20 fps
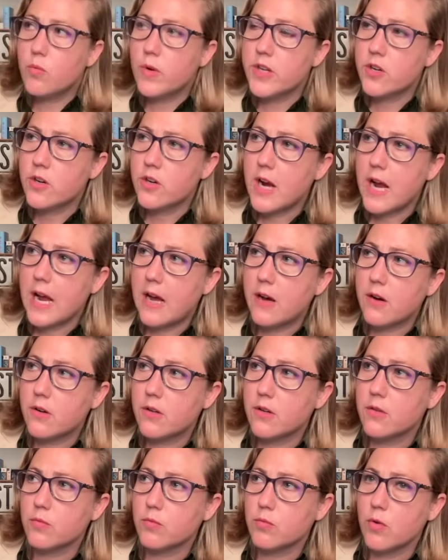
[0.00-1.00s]
when you're out
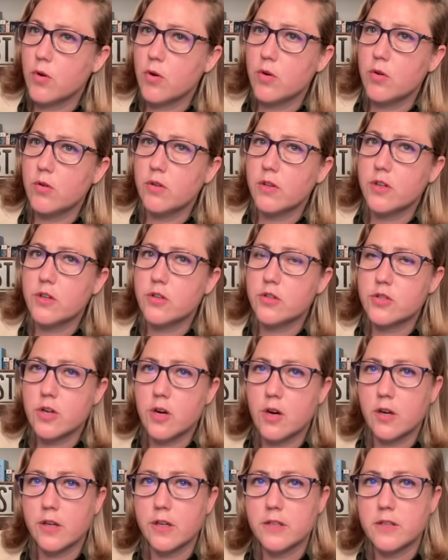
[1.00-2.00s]
on the road and you're
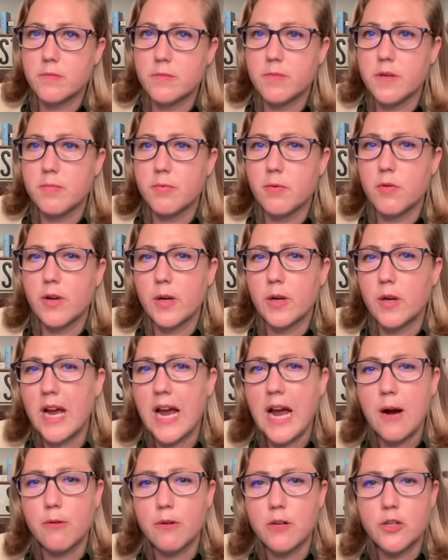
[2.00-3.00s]
talking to people, like,
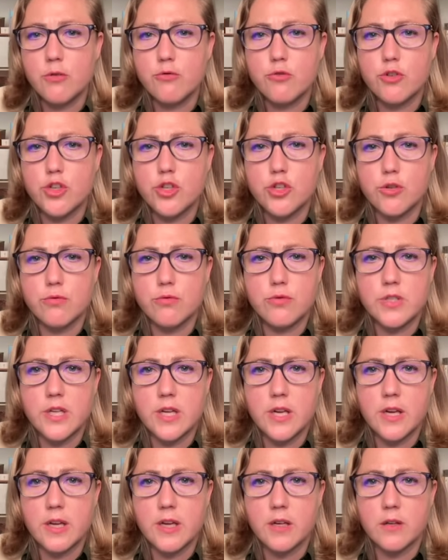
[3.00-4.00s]
how are you
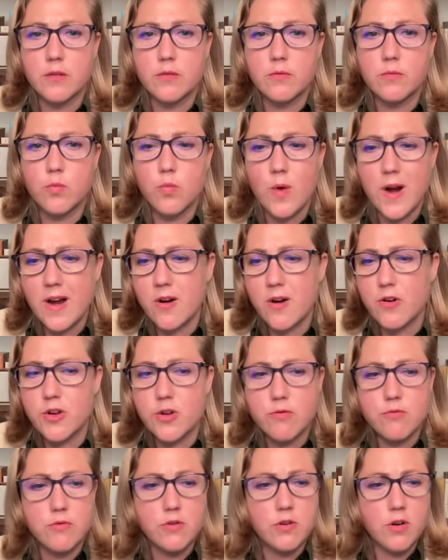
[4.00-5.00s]
choosing where
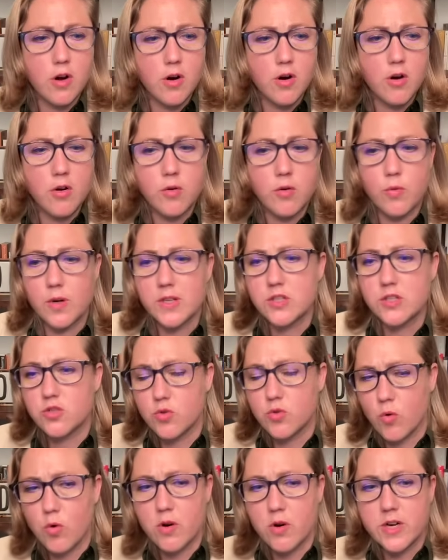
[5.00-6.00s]
you go, what
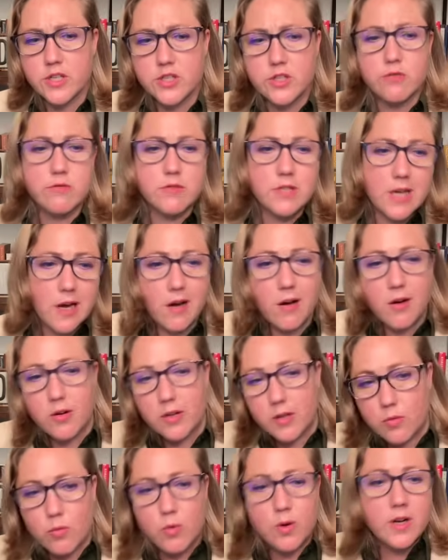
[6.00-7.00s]
stories you tell?
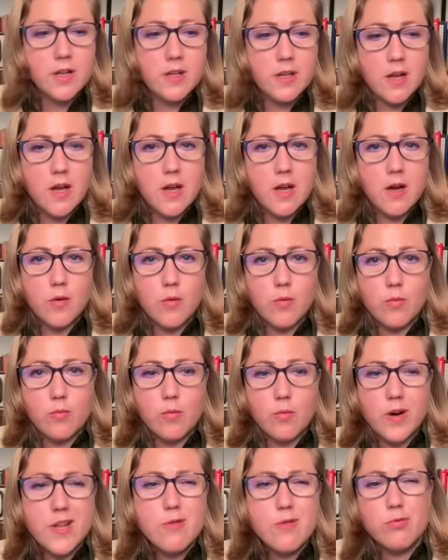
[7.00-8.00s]
Like, what
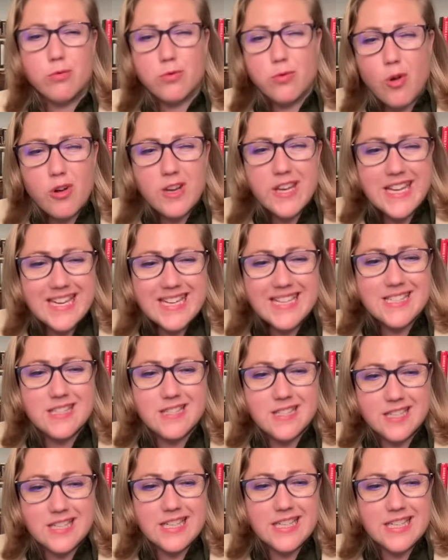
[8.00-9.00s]
are you looking
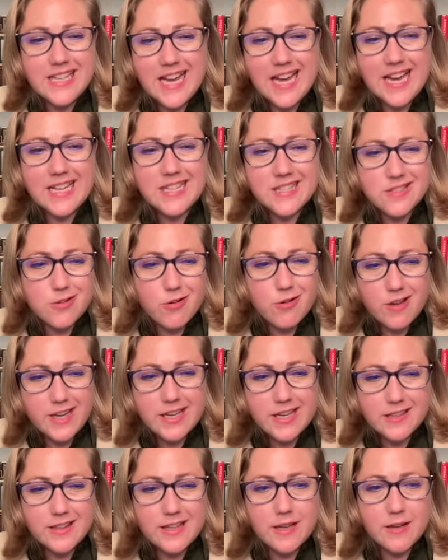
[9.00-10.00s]
to get? So
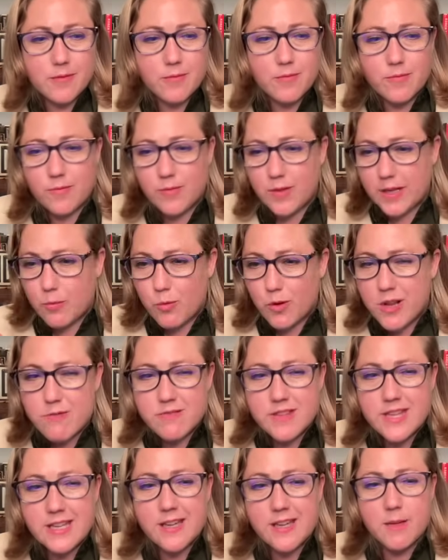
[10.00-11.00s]
like, what are you
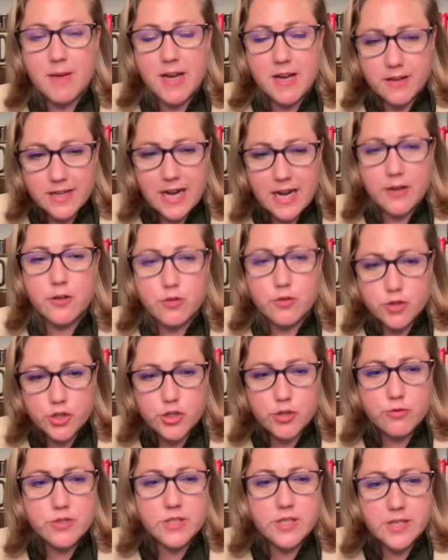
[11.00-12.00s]
thinking about and how you're
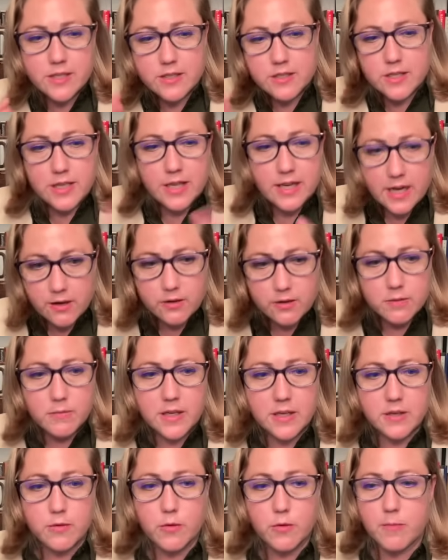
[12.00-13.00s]
choosing to get out
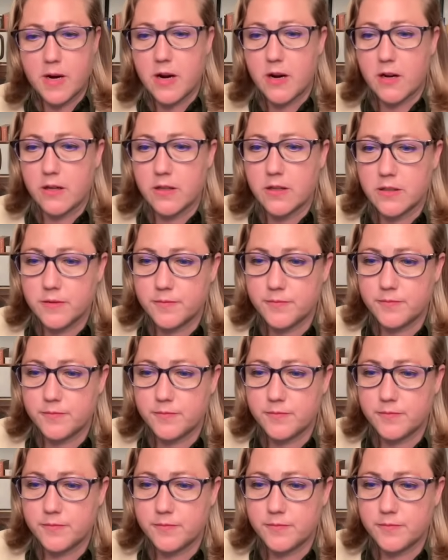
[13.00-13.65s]
into America?